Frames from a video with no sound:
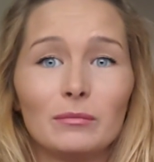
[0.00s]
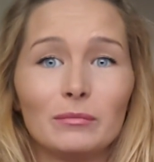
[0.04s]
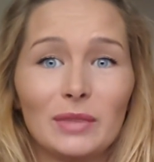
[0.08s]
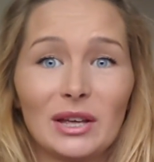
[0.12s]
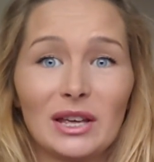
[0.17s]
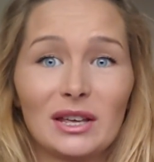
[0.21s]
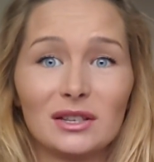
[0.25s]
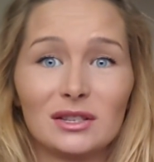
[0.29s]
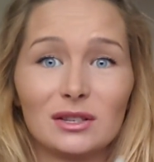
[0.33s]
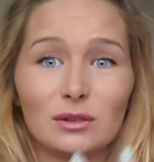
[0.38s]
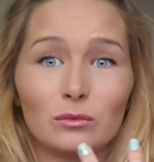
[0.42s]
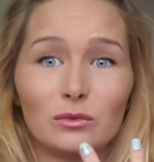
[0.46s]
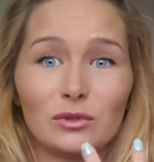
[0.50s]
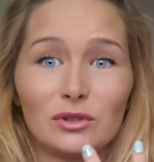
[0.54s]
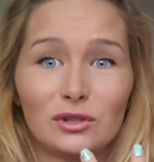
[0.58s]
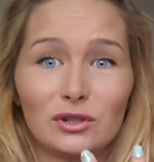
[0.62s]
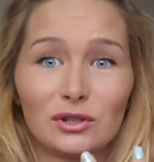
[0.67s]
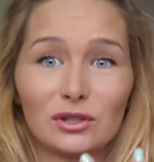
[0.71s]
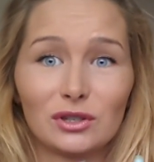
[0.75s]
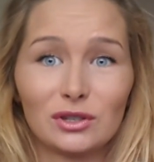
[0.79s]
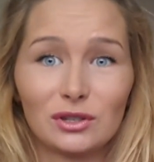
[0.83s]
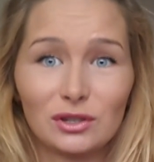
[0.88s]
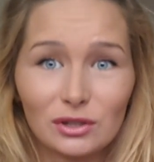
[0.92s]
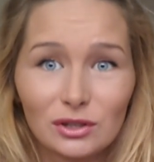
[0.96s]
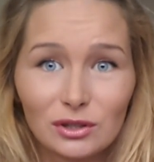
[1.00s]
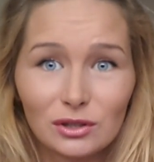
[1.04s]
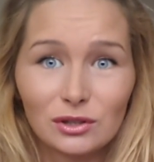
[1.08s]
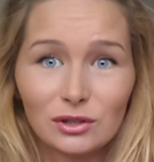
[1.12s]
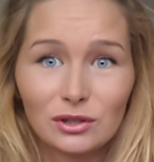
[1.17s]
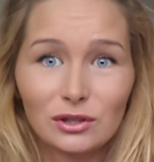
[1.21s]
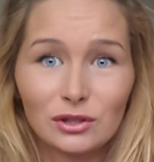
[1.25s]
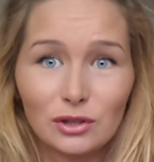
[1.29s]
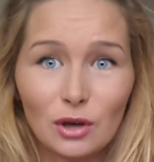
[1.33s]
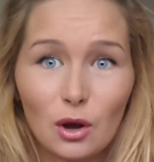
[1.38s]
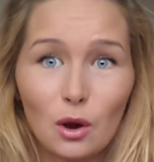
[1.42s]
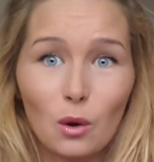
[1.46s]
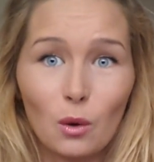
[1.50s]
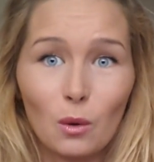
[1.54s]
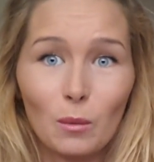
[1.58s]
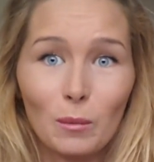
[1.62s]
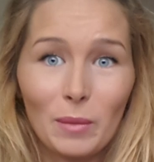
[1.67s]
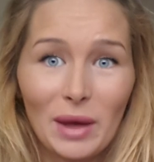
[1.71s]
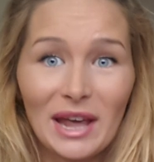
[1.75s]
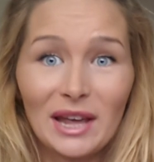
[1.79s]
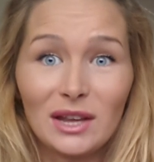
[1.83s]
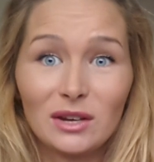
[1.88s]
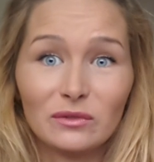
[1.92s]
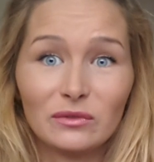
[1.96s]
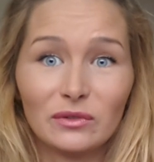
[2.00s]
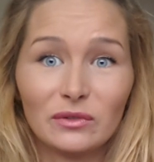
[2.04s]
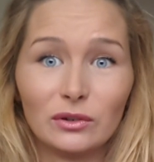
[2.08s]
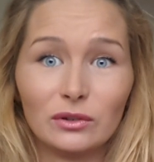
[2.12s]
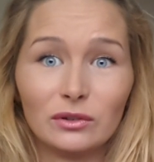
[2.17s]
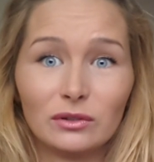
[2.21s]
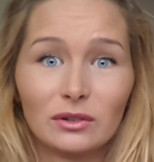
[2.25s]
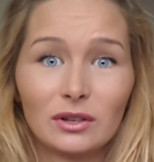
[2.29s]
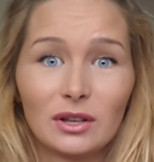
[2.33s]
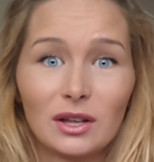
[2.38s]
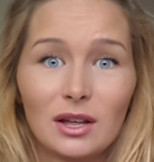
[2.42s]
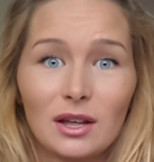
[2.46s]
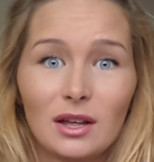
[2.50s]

because it was just so painful.